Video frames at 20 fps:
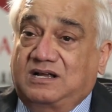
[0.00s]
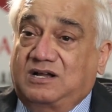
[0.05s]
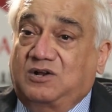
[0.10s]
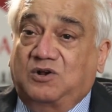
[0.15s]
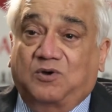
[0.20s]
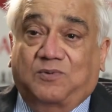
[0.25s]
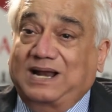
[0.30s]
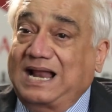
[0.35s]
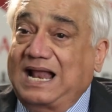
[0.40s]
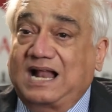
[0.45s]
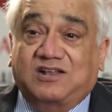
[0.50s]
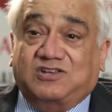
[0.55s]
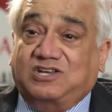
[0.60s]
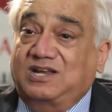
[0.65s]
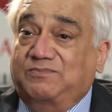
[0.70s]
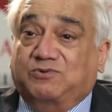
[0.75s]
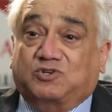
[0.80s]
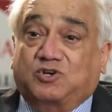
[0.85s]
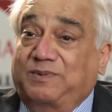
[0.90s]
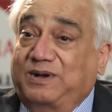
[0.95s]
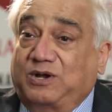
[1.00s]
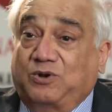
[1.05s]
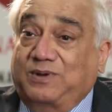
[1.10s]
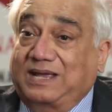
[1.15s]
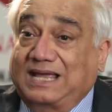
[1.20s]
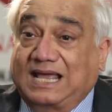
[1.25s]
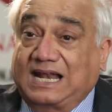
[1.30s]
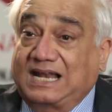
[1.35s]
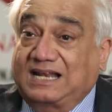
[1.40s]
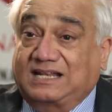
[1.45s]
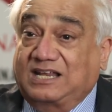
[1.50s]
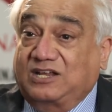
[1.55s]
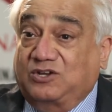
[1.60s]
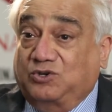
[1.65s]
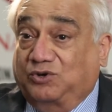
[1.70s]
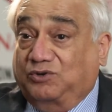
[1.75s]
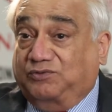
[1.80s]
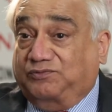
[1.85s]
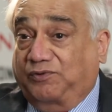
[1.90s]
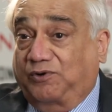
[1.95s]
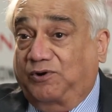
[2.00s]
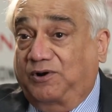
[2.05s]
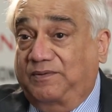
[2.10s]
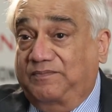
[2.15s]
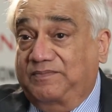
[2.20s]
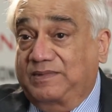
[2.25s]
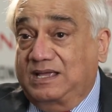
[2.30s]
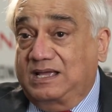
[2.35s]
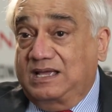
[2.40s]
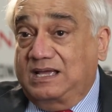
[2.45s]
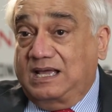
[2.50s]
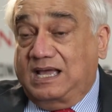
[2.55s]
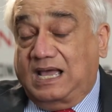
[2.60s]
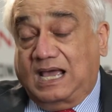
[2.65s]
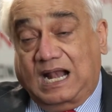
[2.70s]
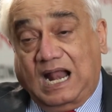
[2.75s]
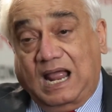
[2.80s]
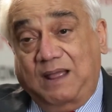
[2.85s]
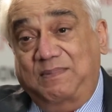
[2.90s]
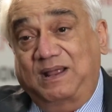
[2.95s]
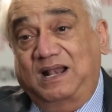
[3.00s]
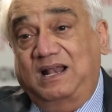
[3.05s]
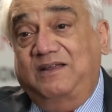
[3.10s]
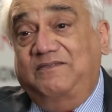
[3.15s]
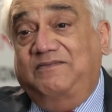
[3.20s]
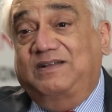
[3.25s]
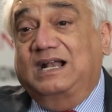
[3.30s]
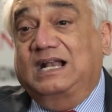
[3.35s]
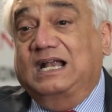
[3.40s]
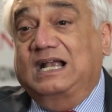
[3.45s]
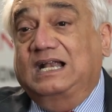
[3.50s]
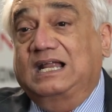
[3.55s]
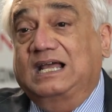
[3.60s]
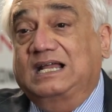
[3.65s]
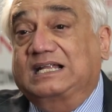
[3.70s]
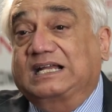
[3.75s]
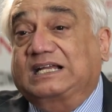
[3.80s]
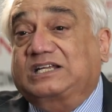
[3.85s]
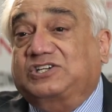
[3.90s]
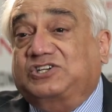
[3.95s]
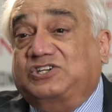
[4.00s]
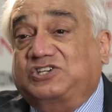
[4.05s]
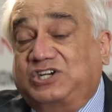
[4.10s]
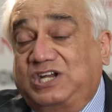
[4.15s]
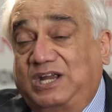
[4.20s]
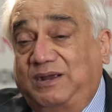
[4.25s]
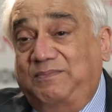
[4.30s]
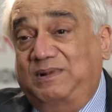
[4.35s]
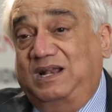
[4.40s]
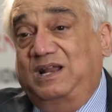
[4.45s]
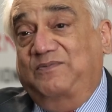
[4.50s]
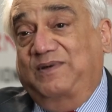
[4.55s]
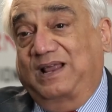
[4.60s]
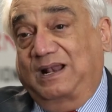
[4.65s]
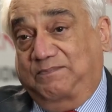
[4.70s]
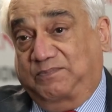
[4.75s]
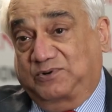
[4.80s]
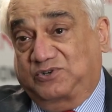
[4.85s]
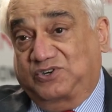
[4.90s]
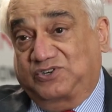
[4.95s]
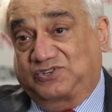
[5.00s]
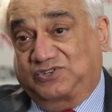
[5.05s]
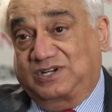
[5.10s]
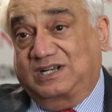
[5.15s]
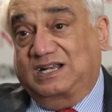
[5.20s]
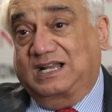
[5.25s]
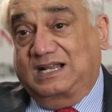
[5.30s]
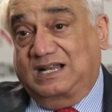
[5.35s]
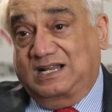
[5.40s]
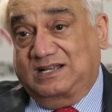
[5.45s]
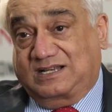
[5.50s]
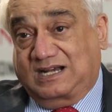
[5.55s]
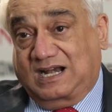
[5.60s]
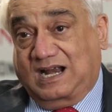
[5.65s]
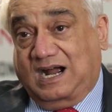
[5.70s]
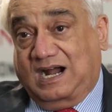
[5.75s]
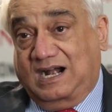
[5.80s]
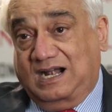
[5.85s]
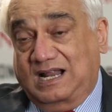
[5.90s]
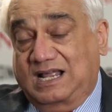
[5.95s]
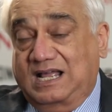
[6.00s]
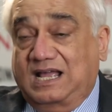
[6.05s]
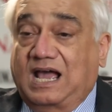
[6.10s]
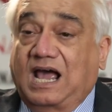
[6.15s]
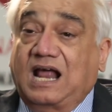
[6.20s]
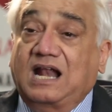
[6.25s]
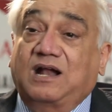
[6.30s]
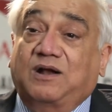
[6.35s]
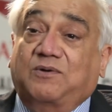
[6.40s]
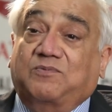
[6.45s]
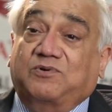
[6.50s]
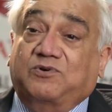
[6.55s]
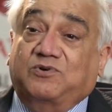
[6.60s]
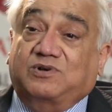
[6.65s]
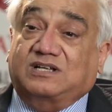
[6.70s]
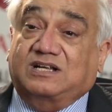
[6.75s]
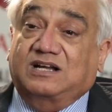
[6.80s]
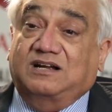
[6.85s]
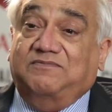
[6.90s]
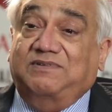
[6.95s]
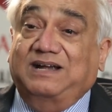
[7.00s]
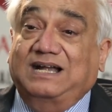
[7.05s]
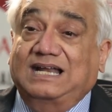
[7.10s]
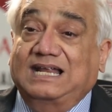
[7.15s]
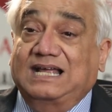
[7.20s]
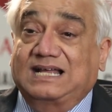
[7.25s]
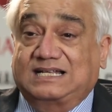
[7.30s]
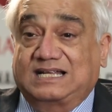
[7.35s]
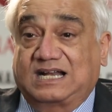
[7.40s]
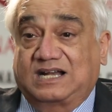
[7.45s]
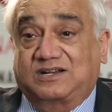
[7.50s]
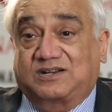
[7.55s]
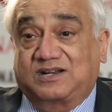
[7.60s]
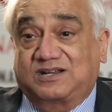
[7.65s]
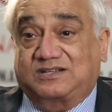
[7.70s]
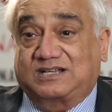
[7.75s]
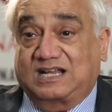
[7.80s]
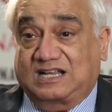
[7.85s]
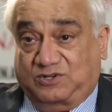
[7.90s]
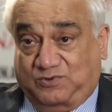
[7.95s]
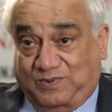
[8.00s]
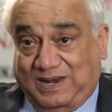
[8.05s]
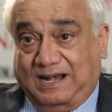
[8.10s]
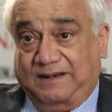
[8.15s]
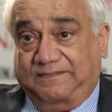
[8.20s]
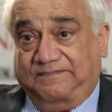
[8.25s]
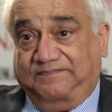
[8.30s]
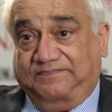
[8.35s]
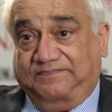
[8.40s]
no one else seems to be doing anything useful, and I believe that India is extremely well positioned in this regard, and it would serve India's interests as well.